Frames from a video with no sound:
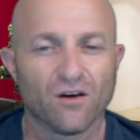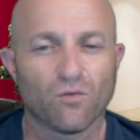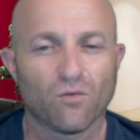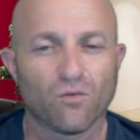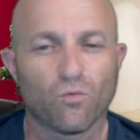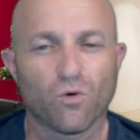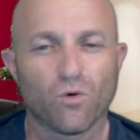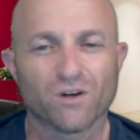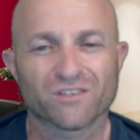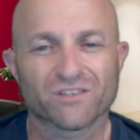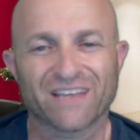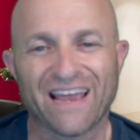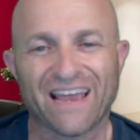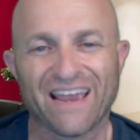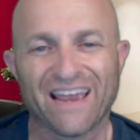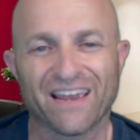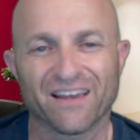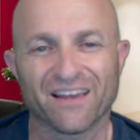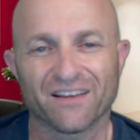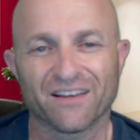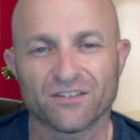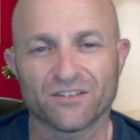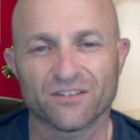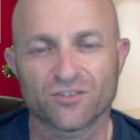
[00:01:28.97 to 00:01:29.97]
was
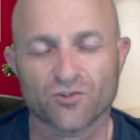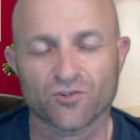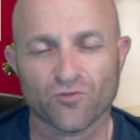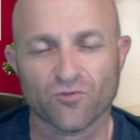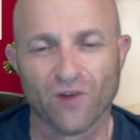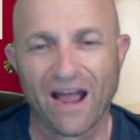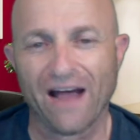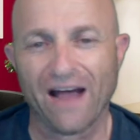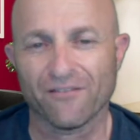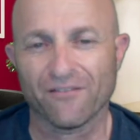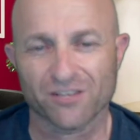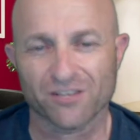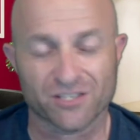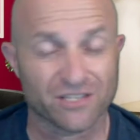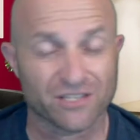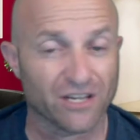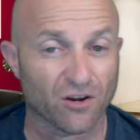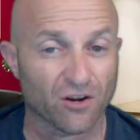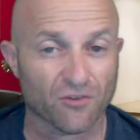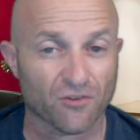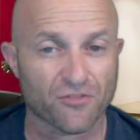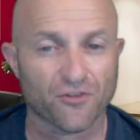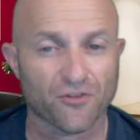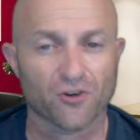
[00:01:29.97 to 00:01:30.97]
a travesty,
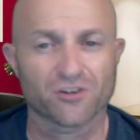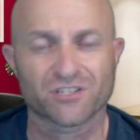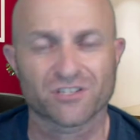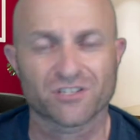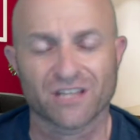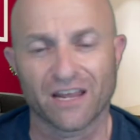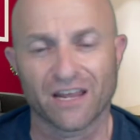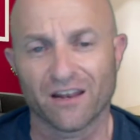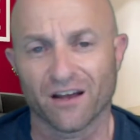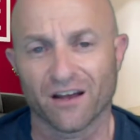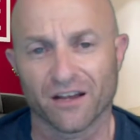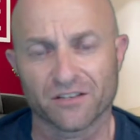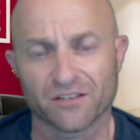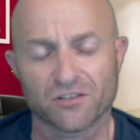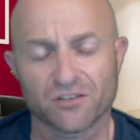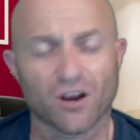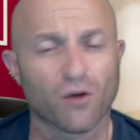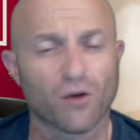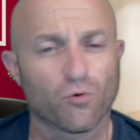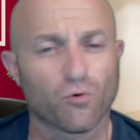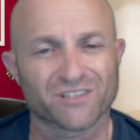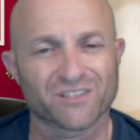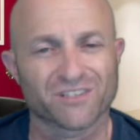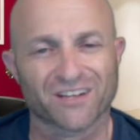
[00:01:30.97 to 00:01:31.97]
or Thursday night, sorry,
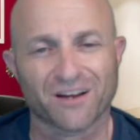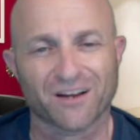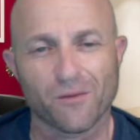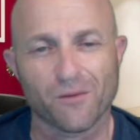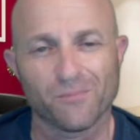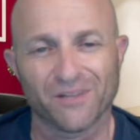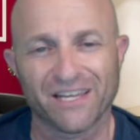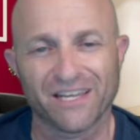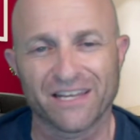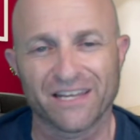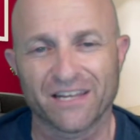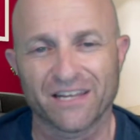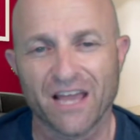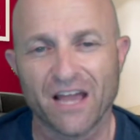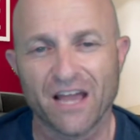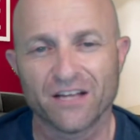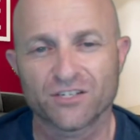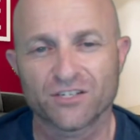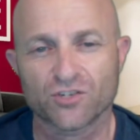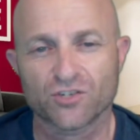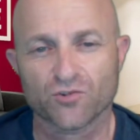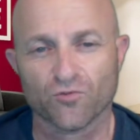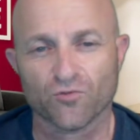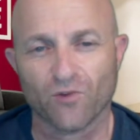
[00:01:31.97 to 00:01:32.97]
was a complete
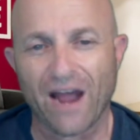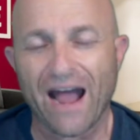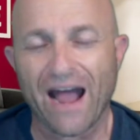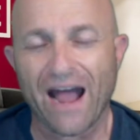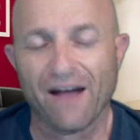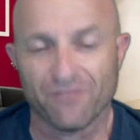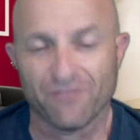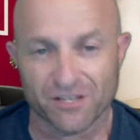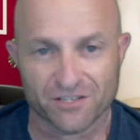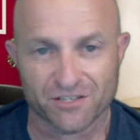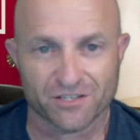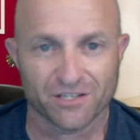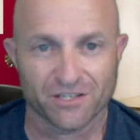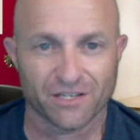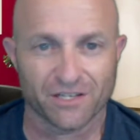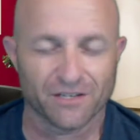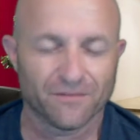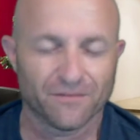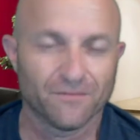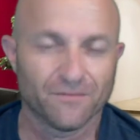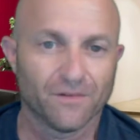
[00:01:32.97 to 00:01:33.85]
travesty.